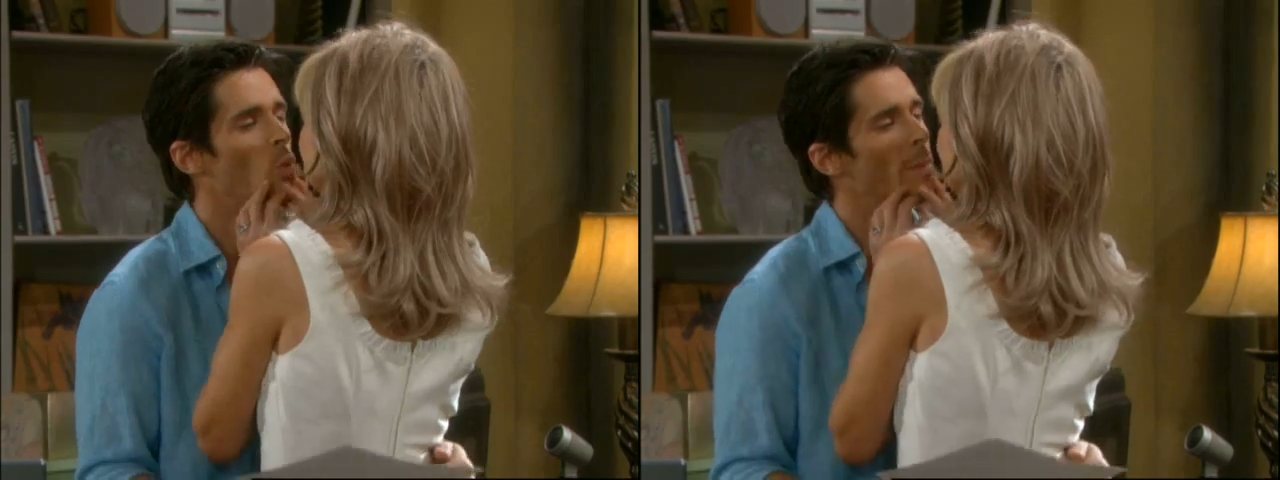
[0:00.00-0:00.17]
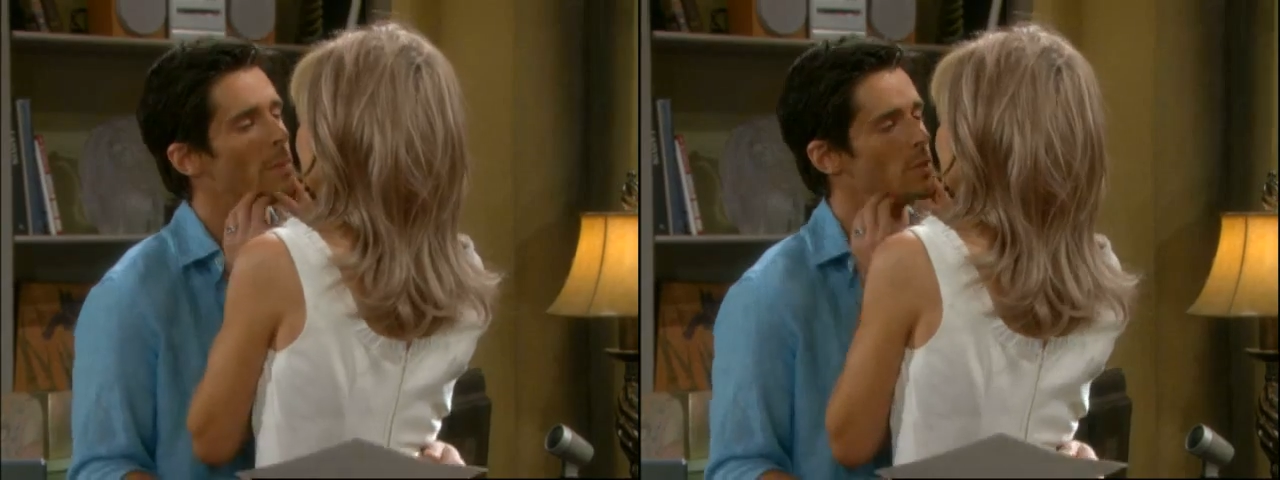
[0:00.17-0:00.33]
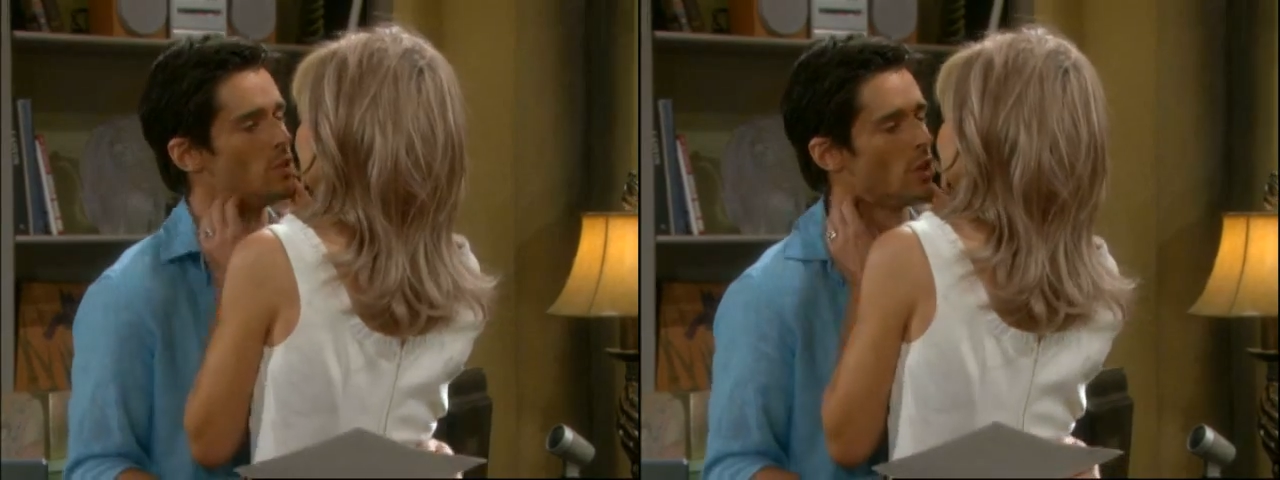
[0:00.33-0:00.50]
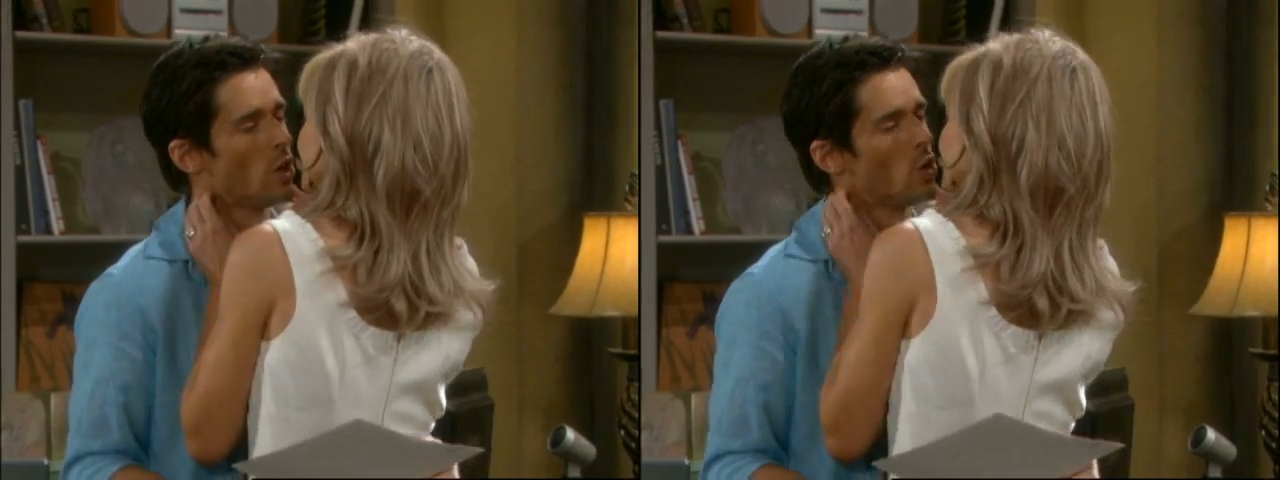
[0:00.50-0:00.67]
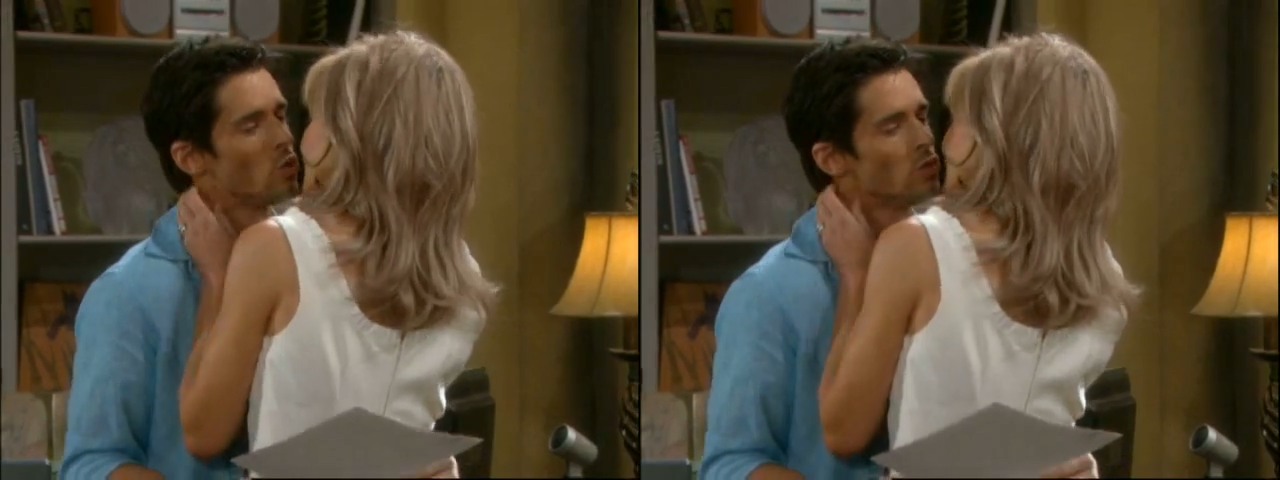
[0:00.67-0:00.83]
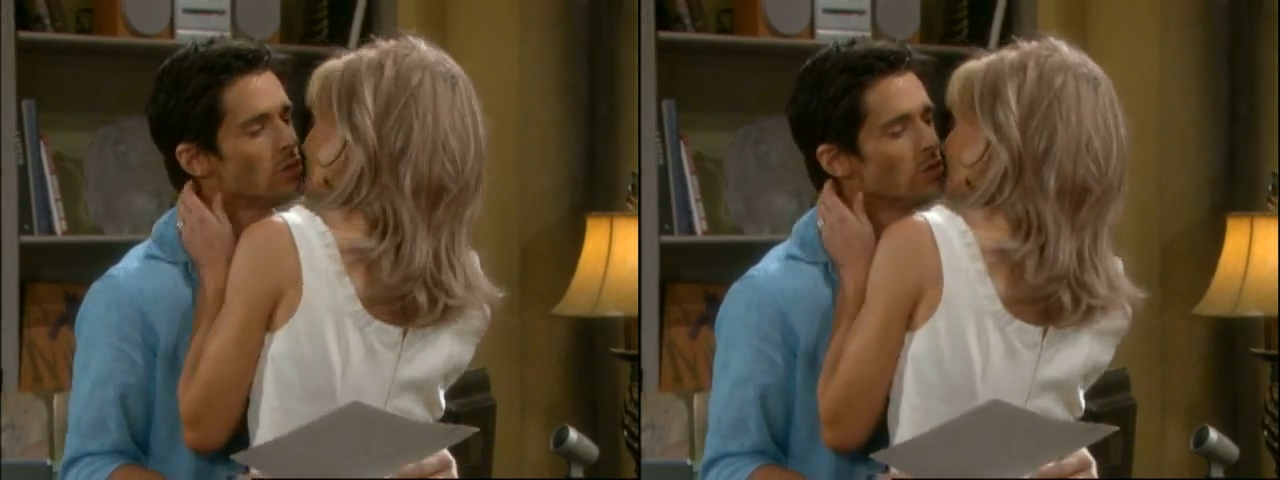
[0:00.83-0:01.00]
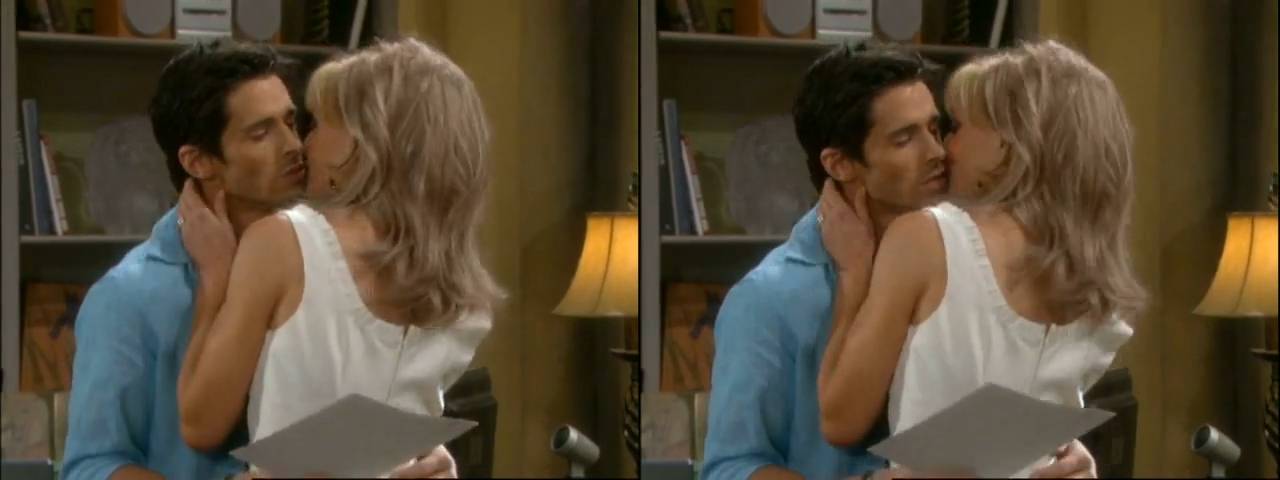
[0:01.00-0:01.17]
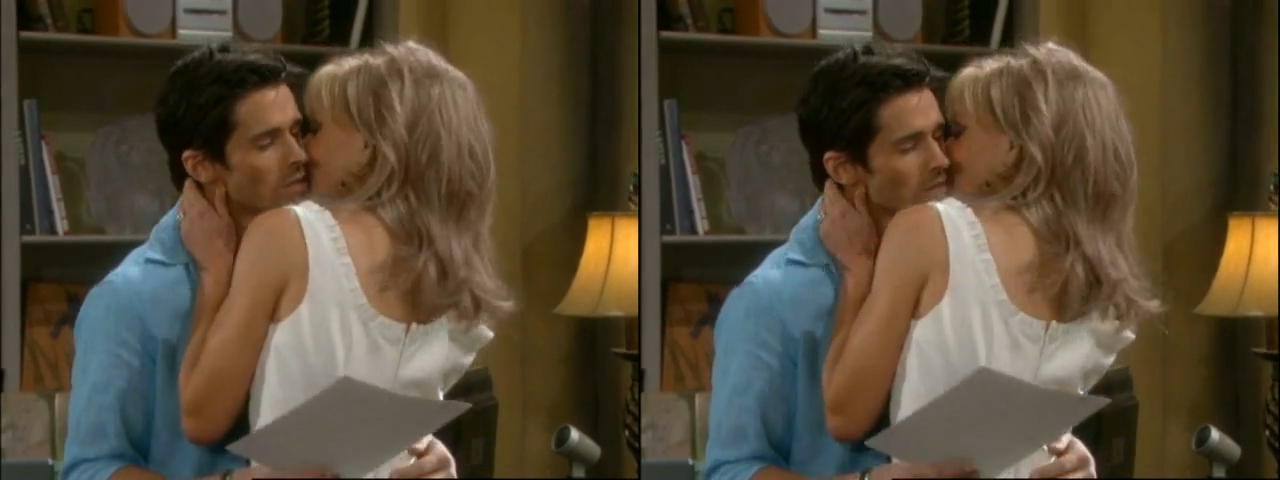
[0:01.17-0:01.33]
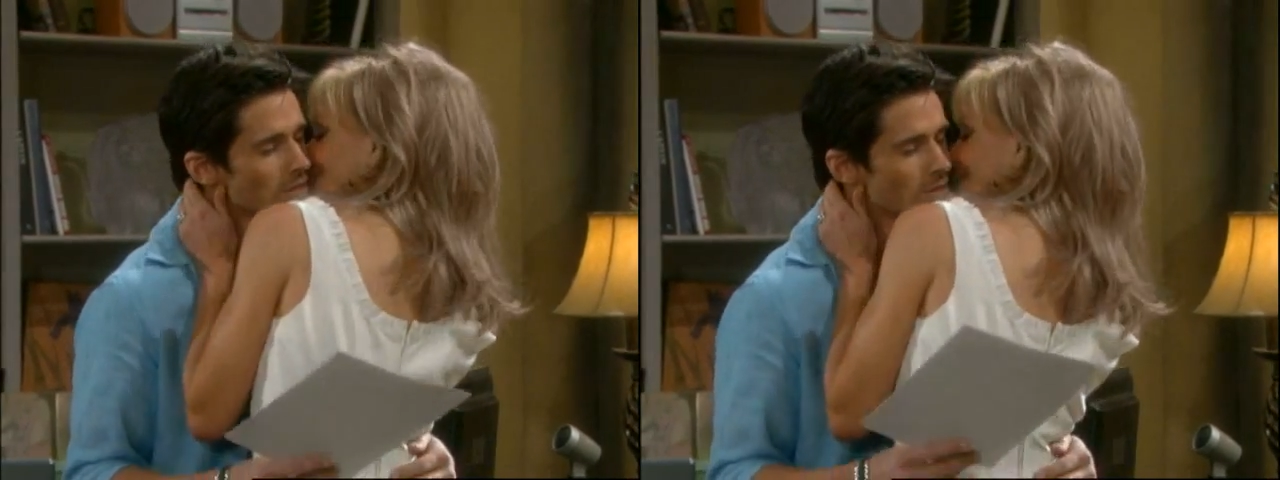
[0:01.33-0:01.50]
Whip
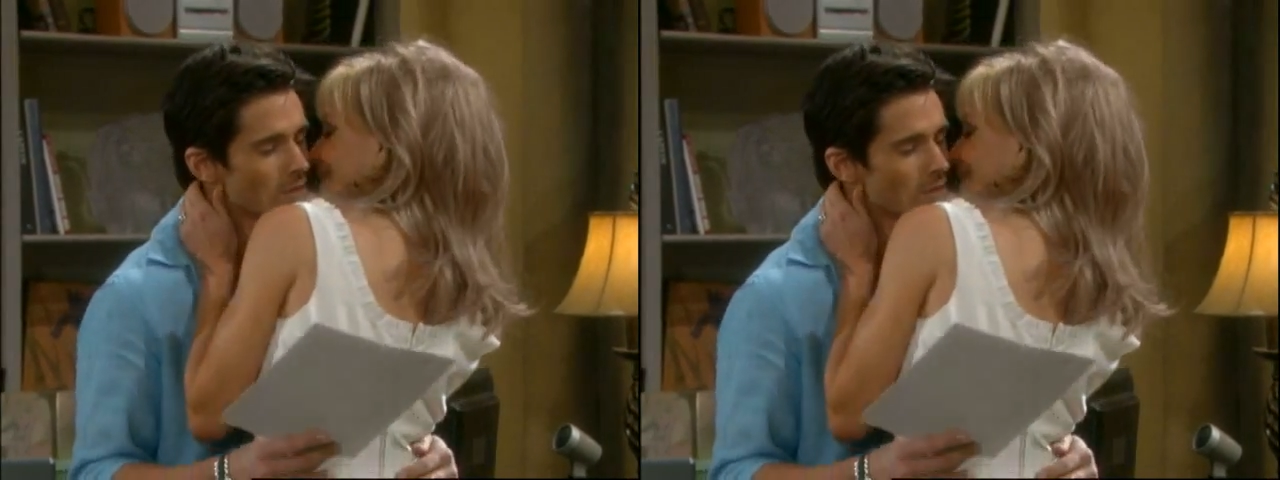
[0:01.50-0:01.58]
Jones?